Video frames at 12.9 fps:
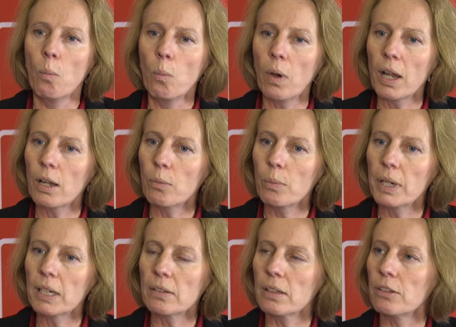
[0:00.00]
why are
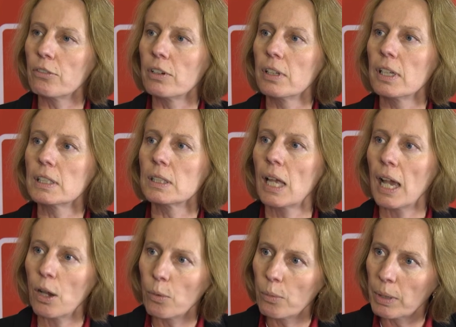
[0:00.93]
we delivering this,
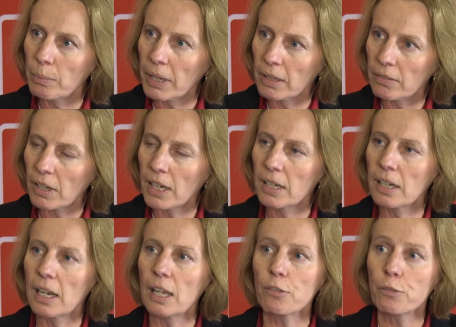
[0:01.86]
how are we
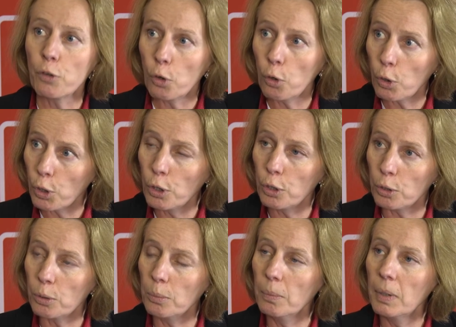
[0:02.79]
maintaining it, for
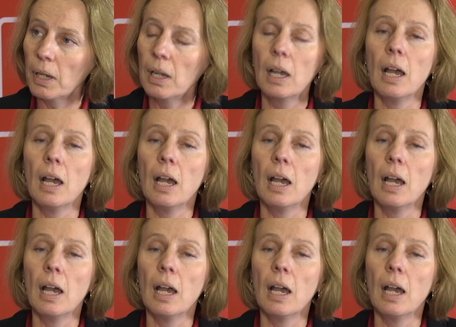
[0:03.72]
whom,